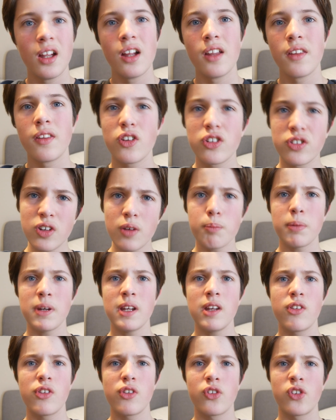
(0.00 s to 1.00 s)
The ship
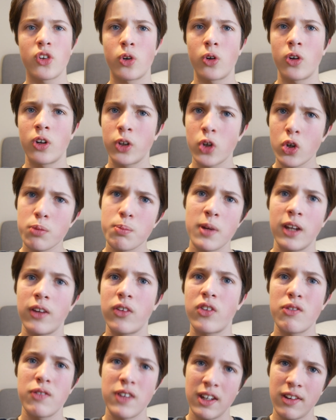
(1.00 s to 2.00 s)
pieces are a good mix
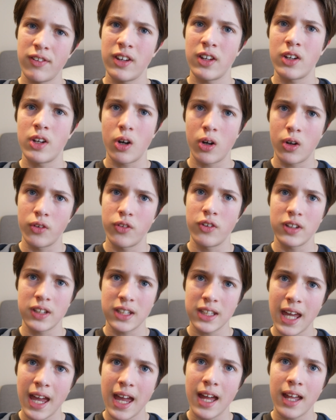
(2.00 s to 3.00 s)
of easy and hard to
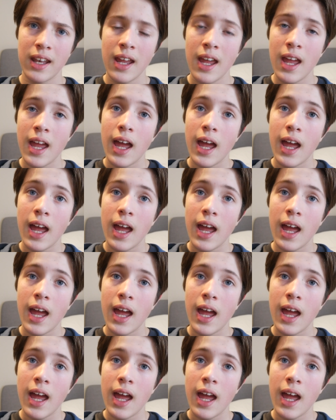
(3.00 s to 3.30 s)
get,